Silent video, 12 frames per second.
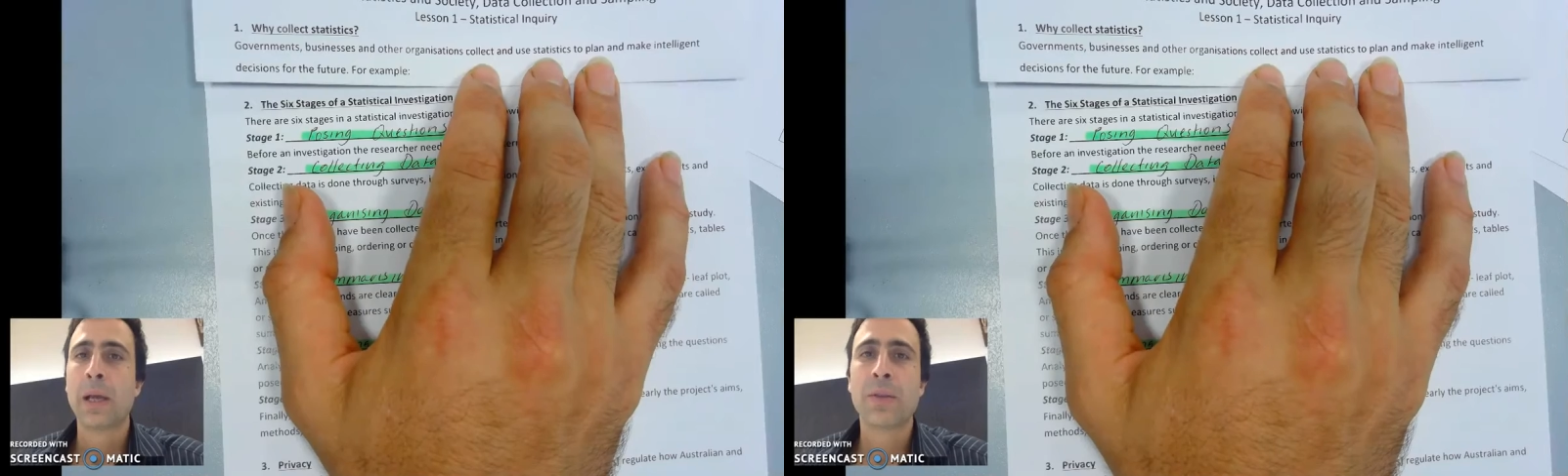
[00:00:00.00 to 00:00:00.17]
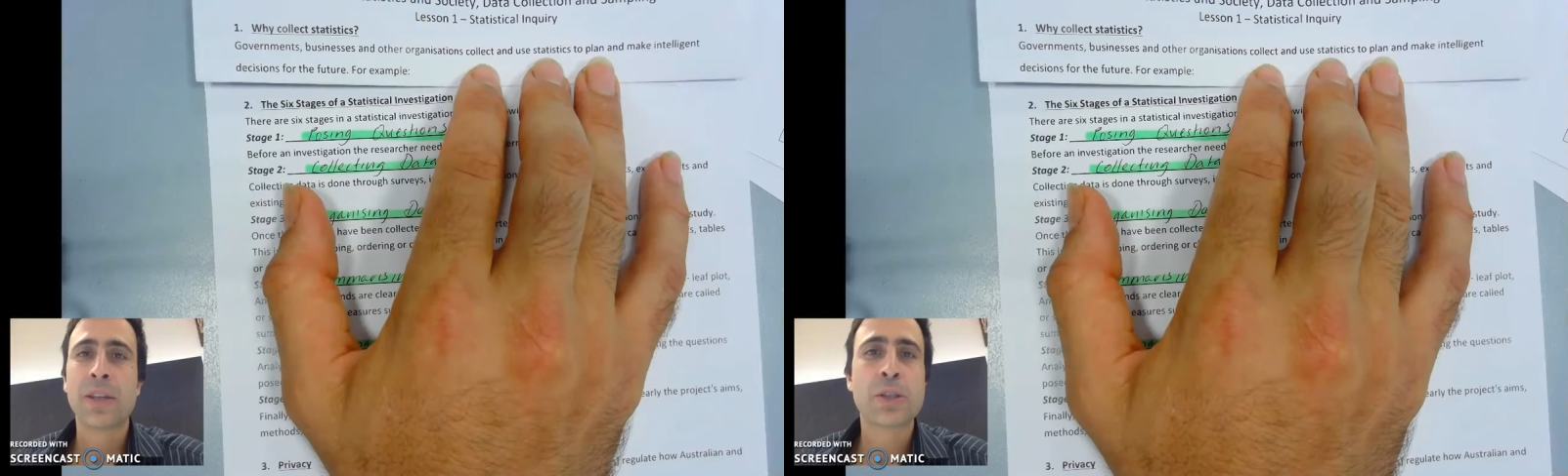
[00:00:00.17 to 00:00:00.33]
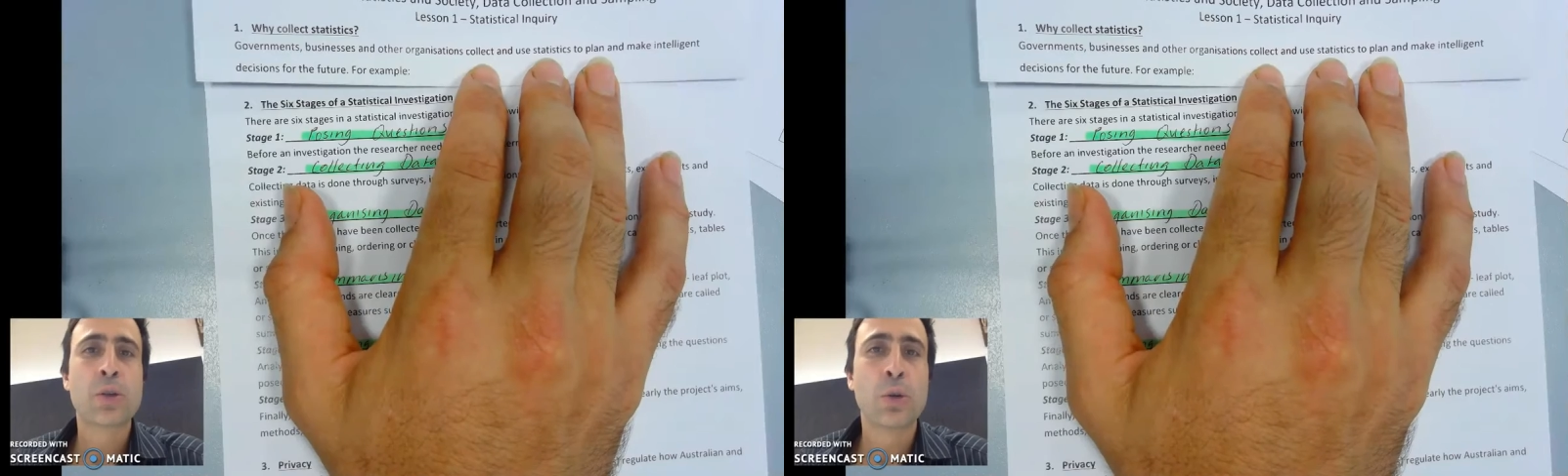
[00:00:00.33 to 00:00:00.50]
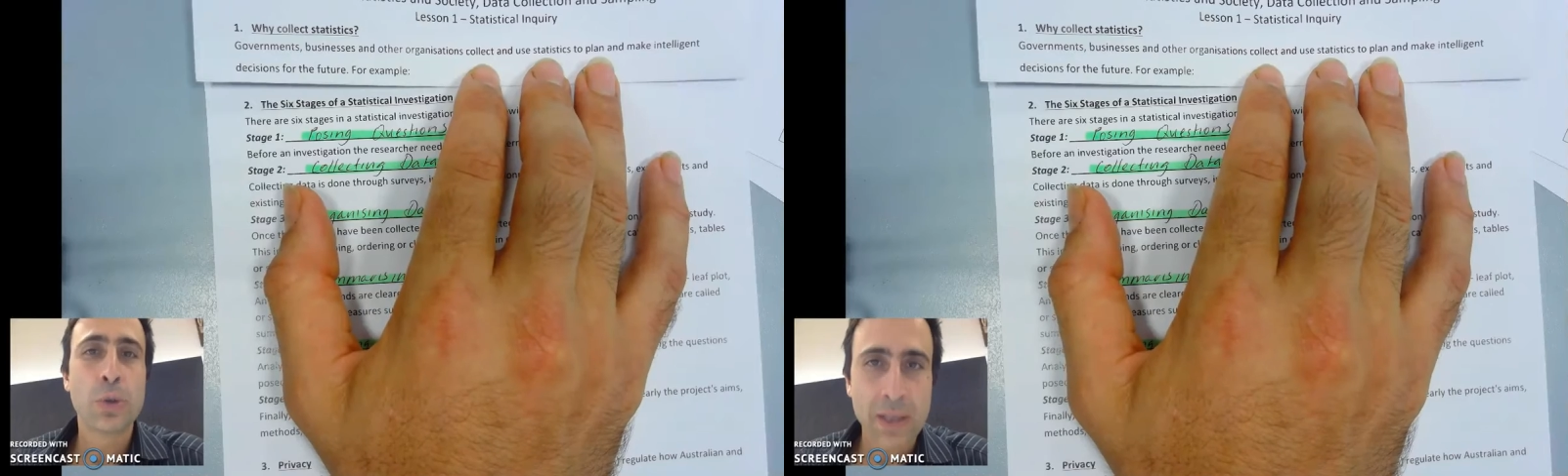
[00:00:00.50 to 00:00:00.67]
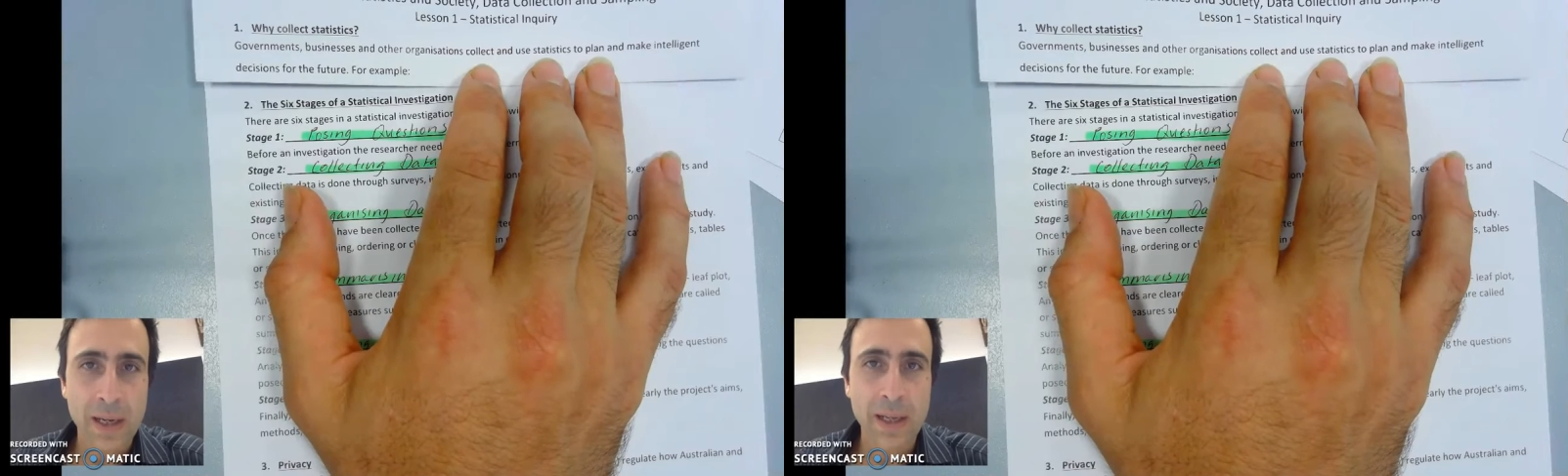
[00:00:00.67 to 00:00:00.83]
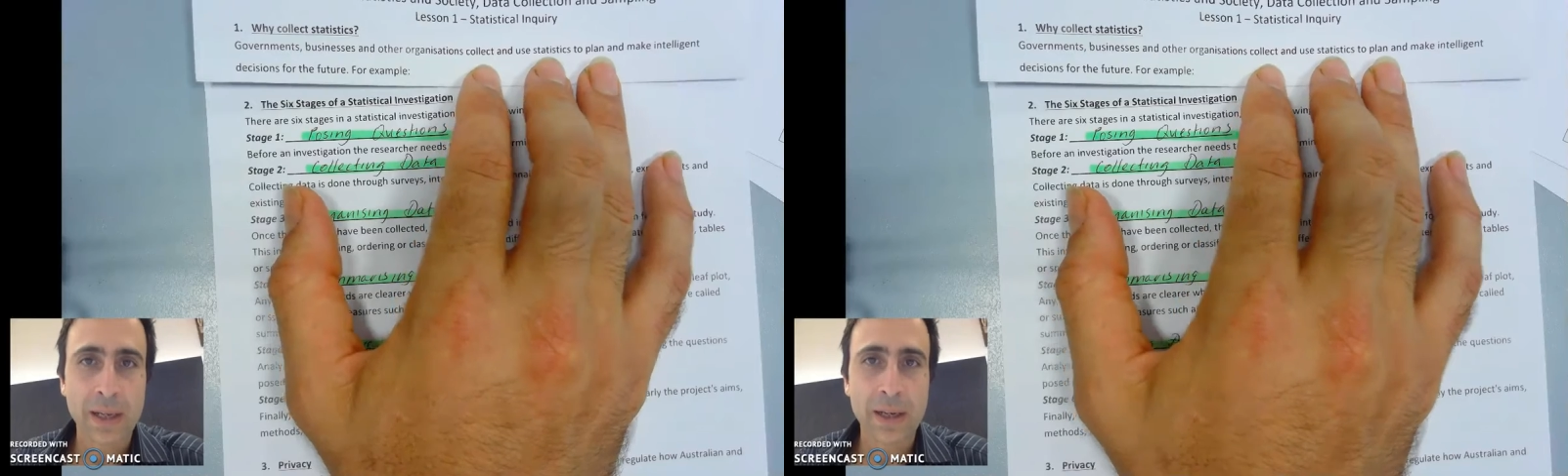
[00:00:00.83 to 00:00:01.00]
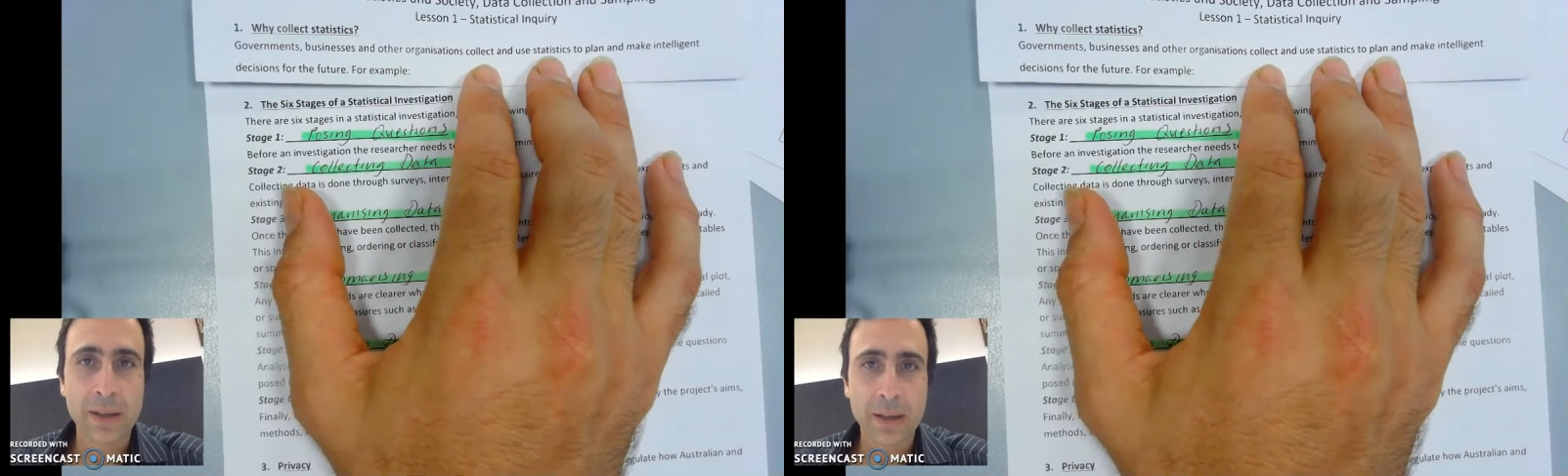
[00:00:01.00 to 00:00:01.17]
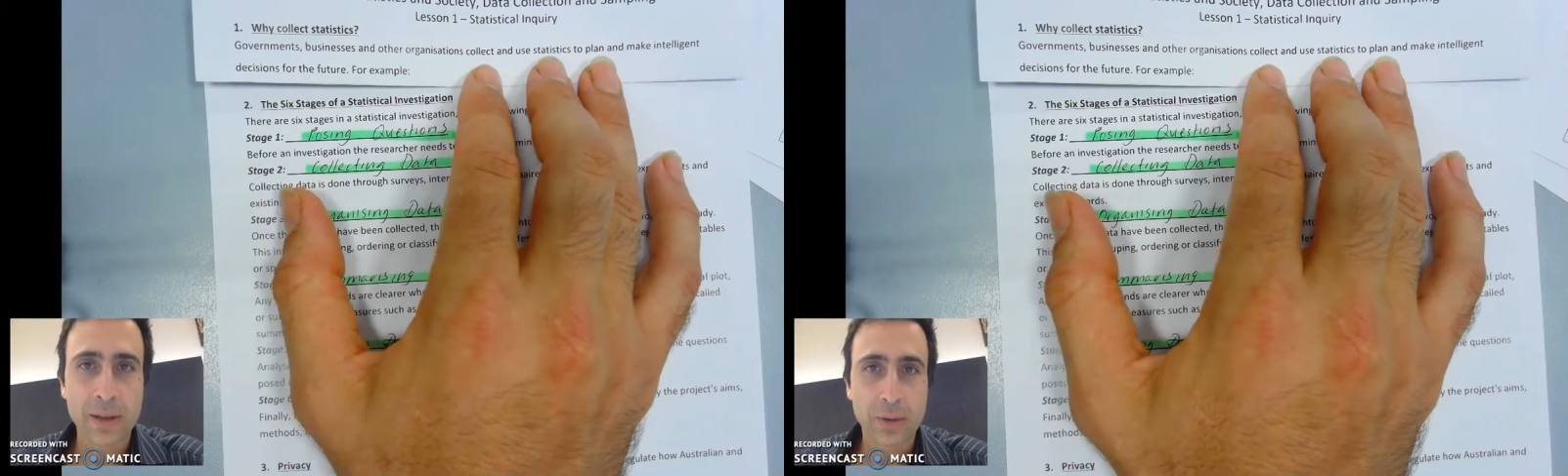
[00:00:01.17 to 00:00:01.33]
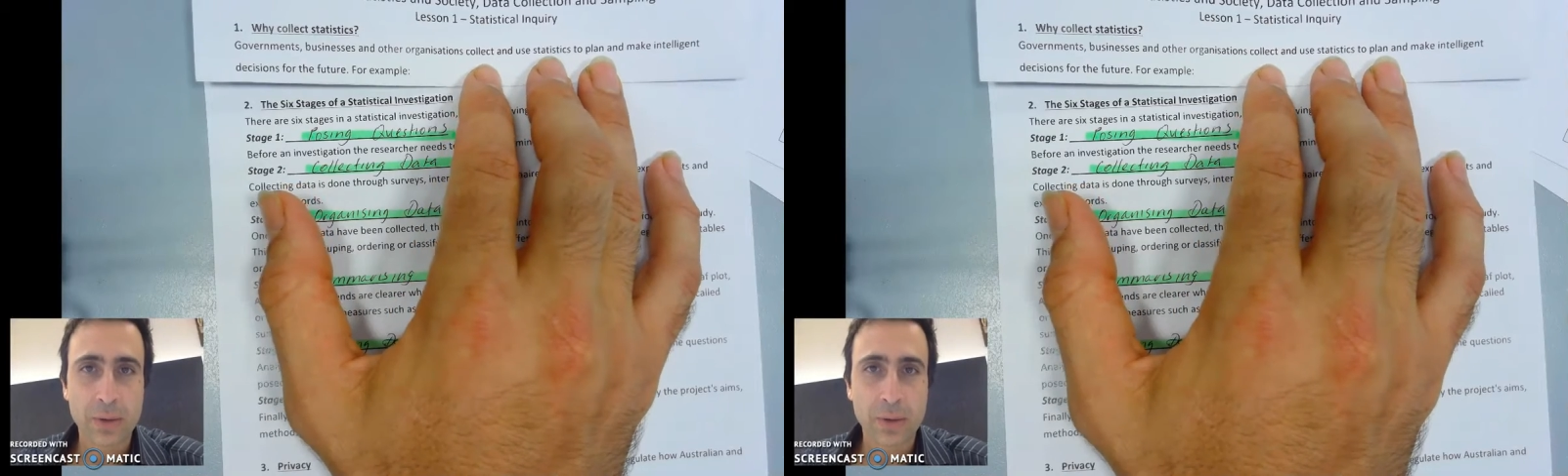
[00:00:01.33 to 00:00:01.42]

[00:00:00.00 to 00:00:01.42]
there's good data,